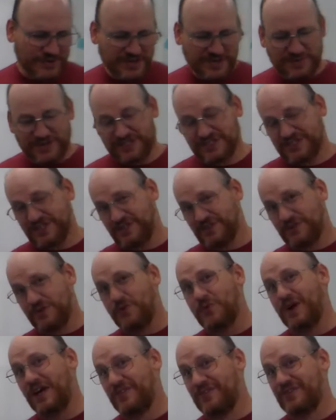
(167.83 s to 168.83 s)
pretty much all the
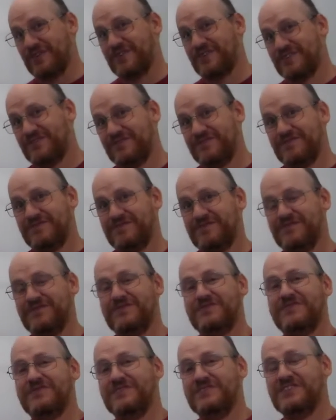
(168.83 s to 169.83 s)
weather
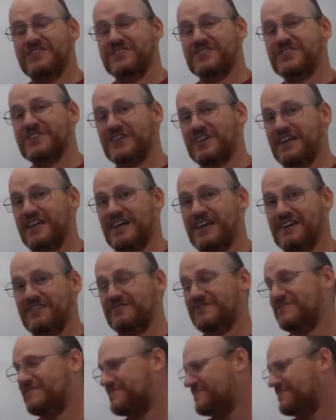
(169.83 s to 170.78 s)
that you're going to have.